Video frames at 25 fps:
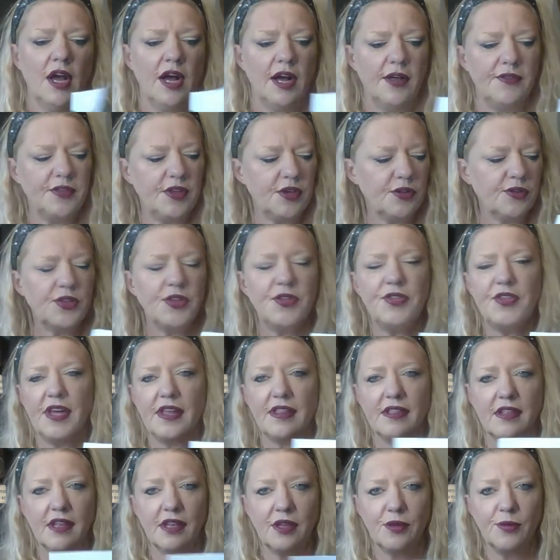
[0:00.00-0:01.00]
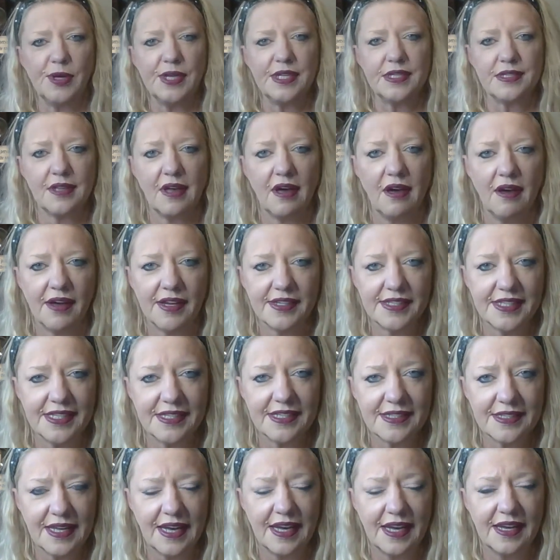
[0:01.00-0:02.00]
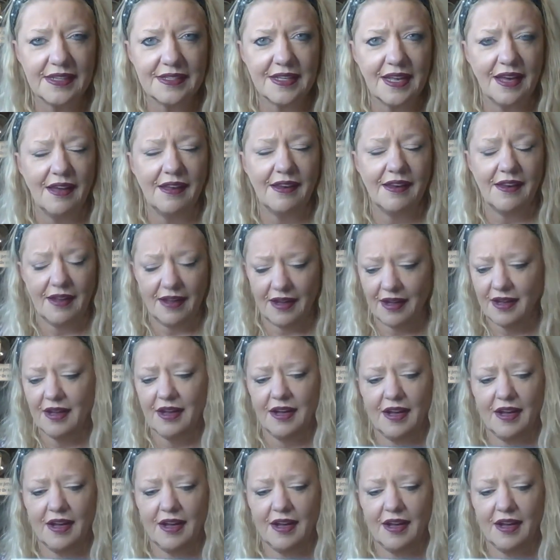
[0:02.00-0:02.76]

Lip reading: And the other thing that Louisa Harding says, and